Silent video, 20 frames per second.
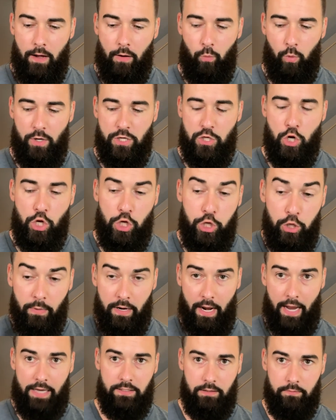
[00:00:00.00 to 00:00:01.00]
When you
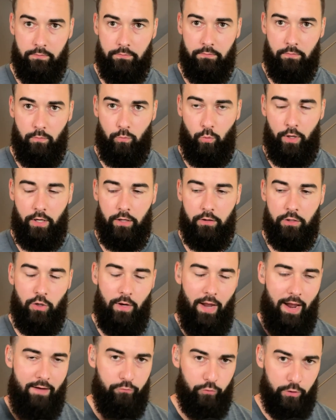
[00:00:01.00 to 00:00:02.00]
humanize them, where
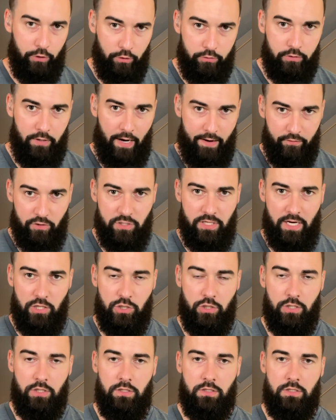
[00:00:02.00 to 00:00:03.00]
you have real
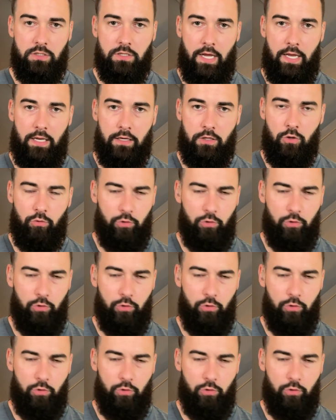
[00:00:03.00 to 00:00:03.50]
conversations and